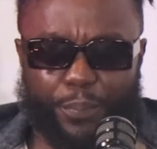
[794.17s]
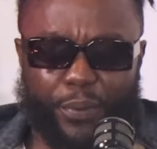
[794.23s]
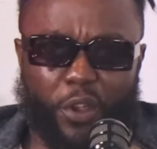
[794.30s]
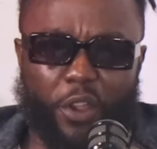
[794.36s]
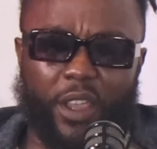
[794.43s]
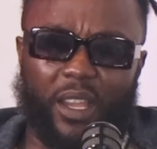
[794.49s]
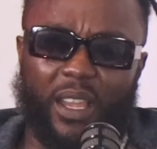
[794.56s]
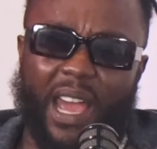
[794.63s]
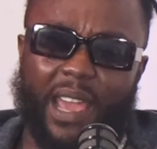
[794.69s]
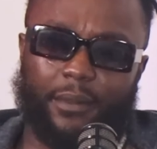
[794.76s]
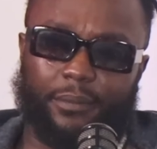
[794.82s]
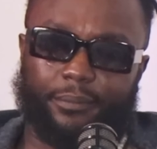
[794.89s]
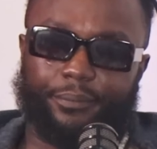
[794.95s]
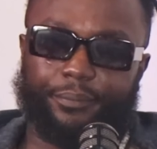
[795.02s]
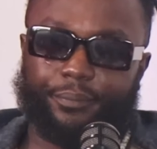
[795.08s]
period. Like
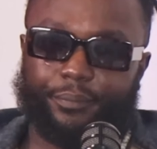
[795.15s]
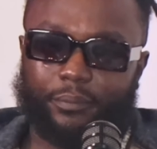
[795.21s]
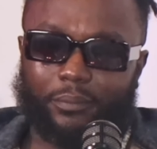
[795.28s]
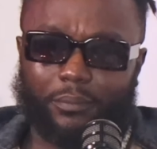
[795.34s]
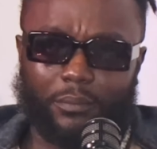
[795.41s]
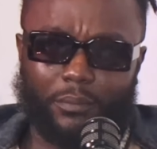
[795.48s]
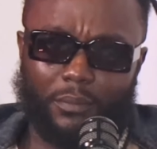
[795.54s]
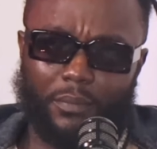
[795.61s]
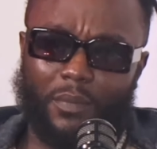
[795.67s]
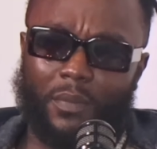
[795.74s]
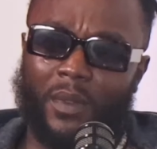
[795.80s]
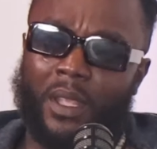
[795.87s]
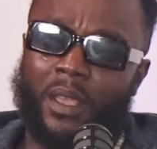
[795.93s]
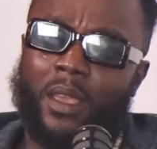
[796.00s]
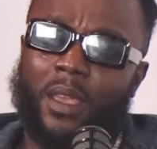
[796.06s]

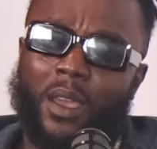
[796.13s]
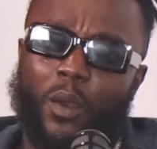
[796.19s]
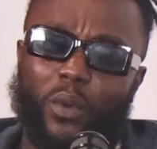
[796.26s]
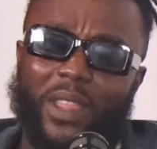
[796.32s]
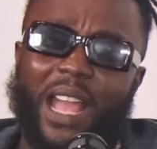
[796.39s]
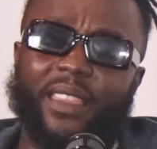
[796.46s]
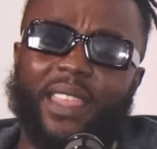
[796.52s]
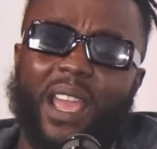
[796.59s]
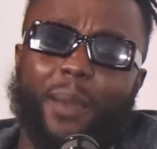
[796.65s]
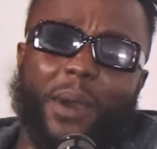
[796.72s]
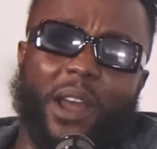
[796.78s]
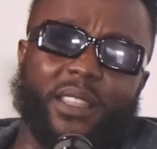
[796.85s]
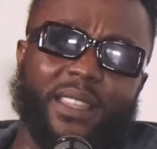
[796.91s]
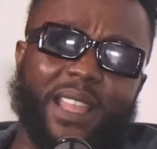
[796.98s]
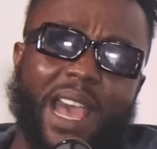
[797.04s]
when I think
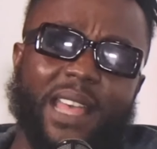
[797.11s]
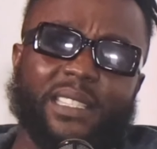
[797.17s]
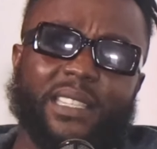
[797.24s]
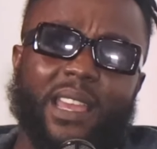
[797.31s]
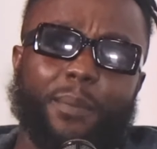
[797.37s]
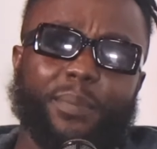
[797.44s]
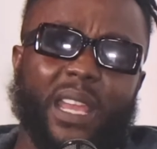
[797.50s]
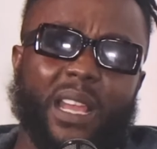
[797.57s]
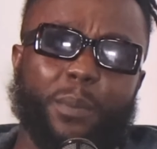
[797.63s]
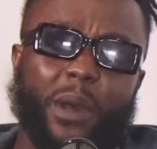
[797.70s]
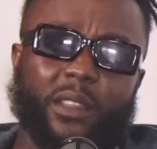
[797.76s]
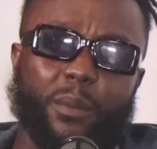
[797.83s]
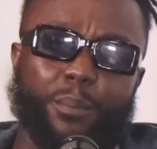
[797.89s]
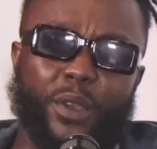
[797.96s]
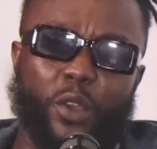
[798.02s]
about the '90s, yeah, I'm thinking
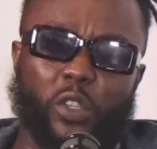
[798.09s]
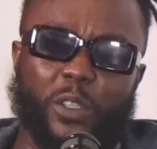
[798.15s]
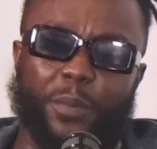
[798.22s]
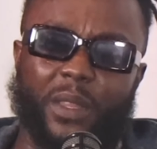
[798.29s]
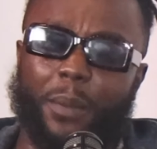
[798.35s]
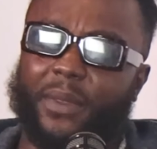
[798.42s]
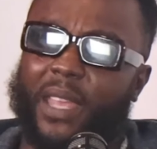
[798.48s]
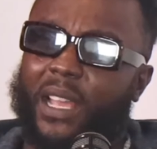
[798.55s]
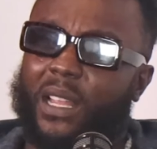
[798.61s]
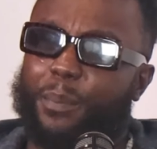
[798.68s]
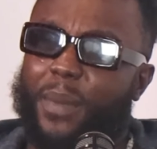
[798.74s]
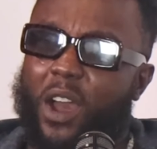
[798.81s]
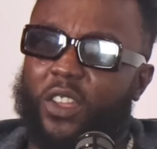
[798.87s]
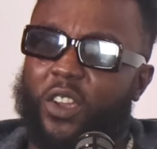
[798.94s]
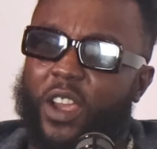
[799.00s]
about the music, but I'm thinking
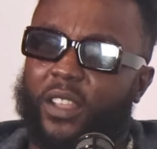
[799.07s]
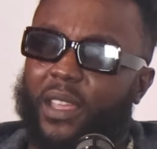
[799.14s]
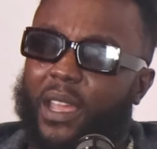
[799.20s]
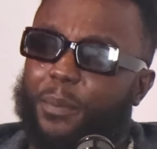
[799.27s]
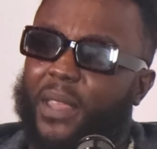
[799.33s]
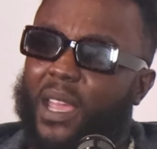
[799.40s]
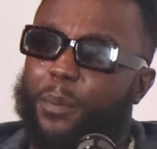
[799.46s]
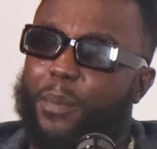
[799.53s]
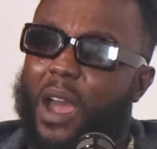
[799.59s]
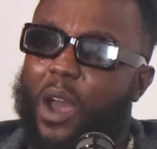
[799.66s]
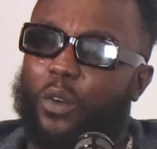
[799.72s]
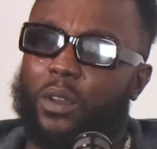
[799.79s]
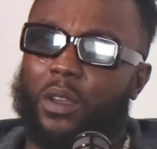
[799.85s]
about everything. I'm thinking about oh, the